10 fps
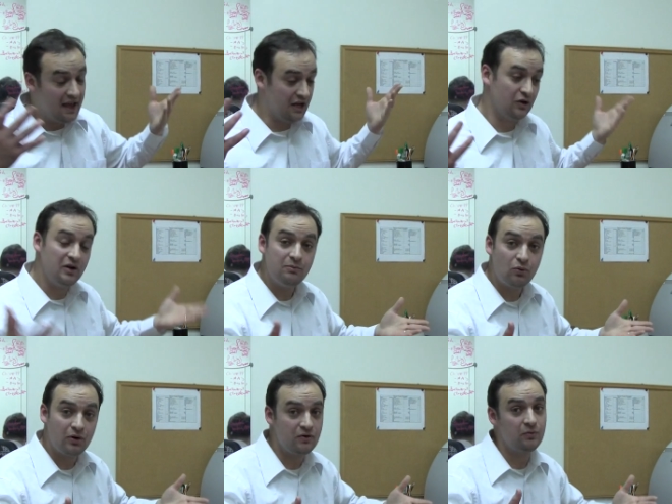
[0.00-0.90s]
and you're in a
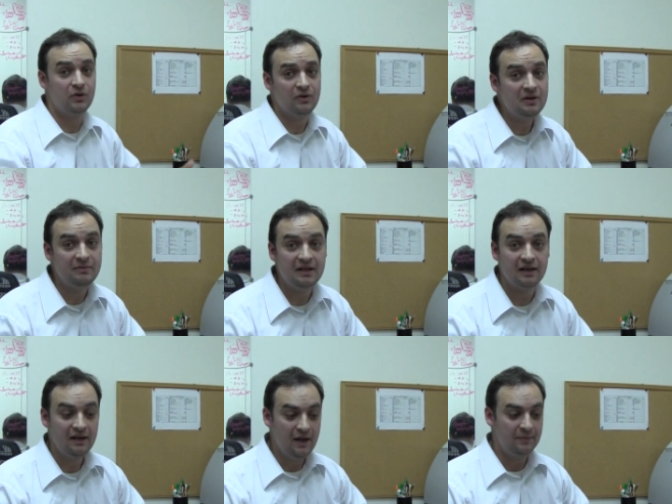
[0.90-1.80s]
boardroom, you're in a
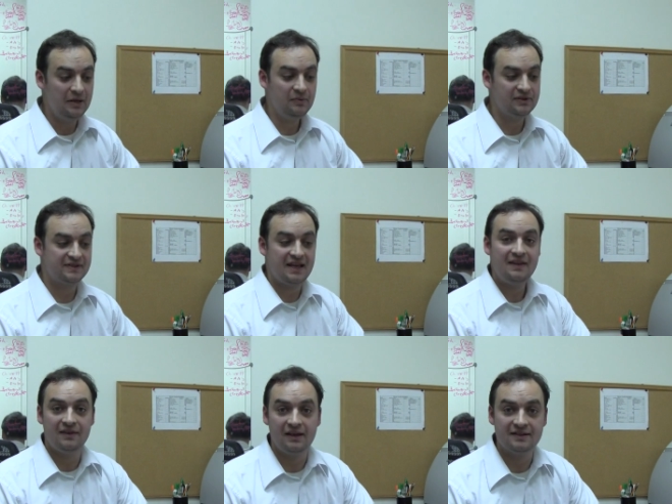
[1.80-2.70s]
meeting, people
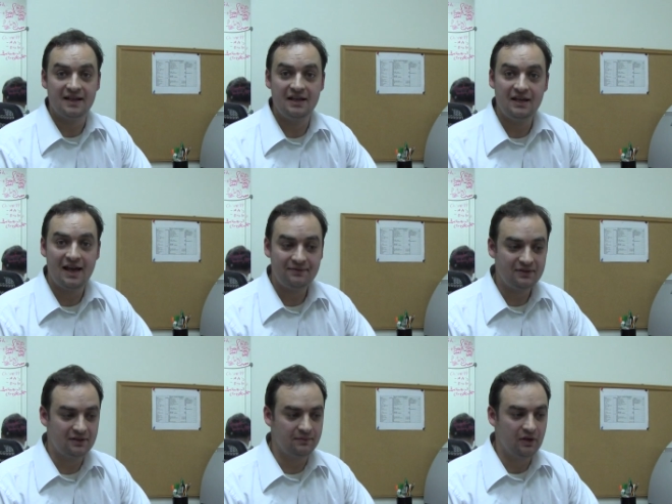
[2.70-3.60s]
say things and you have
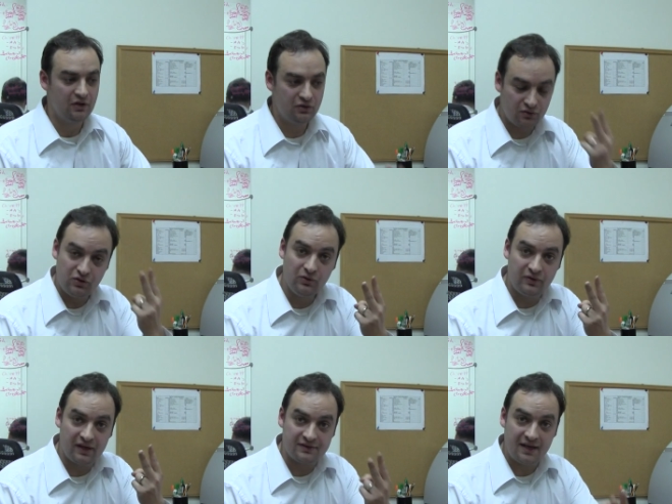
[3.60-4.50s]
to do two
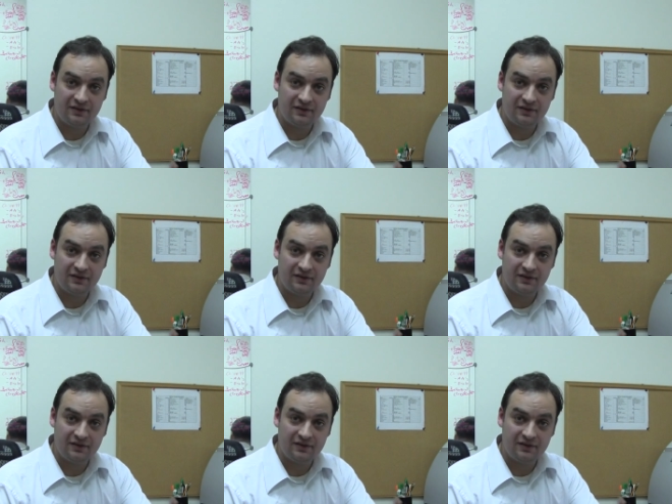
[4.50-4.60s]
things.